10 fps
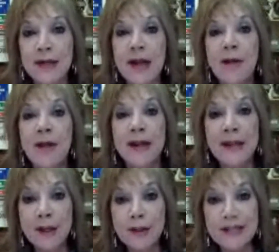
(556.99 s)
that
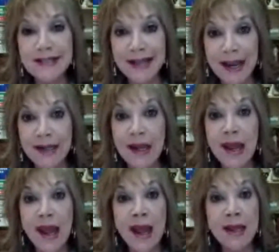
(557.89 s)
inner state
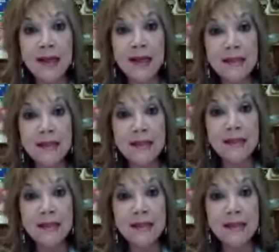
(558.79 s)
and continue